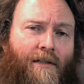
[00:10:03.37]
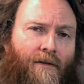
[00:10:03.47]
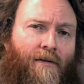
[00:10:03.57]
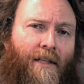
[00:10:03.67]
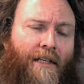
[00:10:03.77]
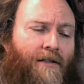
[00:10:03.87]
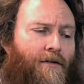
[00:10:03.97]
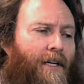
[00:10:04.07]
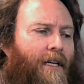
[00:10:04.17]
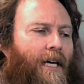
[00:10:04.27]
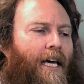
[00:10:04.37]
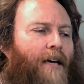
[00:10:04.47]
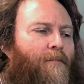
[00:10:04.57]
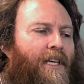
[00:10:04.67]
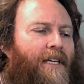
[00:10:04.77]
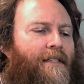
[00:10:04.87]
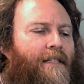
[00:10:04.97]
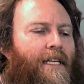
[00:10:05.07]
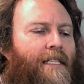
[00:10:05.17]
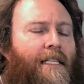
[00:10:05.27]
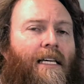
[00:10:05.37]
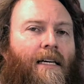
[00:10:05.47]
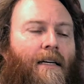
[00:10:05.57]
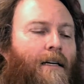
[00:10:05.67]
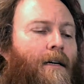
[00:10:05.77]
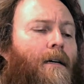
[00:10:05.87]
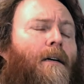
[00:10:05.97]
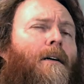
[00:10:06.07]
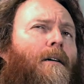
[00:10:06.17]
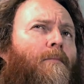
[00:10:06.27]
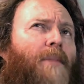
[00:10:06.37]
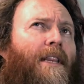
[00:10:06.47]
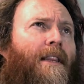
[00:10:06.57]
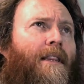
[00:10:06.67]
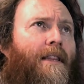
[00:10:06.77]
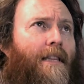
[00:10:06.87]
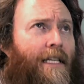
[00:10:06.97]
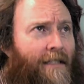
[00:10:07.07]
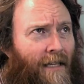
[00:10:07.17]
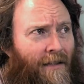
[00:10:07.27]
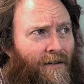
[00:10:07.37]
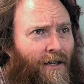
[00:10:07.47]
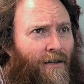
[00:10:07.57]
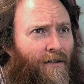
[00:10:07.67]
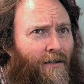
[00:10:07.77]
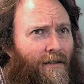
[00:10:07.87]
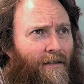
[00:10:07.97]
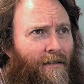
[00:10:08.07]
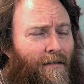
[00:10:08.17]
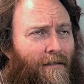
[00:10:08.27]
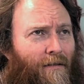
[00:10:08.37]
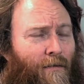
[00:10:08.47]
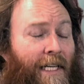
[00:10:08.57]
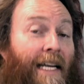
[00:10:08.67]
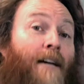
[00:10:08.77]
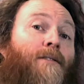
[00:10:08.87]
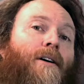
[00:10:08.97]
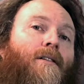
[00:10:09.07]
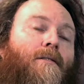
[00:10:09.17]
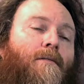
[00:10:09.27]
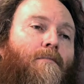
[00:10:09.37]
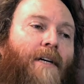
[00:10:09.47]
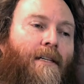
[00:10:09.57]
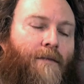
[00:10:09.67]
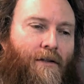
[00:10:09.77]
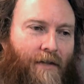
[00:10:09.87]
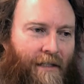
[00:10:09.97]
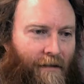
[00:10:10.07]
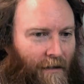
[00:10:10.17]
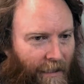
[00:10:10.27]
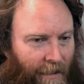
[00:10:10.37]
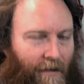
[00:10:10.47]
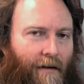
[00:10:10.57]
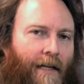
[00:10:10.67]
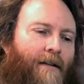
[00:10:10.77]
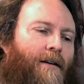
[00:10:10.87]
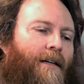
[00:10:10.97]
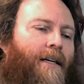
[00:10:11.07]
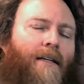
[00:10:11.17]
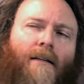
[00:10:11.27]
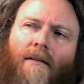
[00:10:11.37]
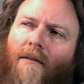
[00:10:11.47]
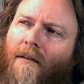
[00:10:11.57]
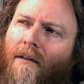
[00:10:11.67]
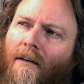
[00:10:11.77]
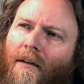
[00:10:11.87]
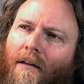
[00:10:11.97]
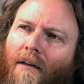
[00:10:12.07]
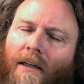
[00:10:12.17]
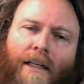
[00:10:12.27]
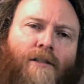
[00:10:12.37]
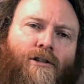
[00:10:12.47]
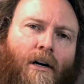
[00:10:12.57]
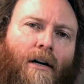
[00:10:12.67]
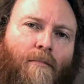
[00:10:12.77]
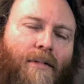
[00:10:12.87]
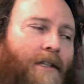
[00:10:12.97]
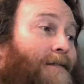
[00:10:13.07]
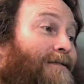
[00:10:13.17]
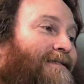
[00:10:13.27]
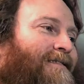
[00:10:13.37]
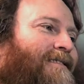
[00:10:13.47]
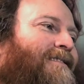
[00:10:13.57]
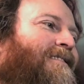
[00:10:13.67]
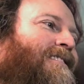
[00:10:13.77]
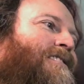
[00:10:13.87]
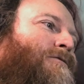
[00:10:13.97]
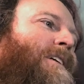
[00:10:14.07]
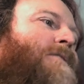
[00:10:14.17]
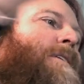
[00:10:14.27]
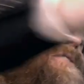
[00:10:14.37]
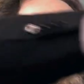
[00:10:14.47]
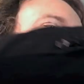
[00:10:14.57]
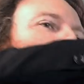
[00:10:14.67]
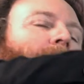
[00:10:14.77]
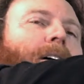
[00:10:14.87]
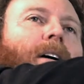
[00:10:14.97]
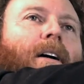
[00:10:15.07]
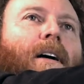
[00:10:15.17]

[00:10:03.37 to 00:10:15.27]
tuned this string, A, B, C, D. But this other note, we now know, because because we trusted our ear and our gut, is sharp. So we're going to reach over here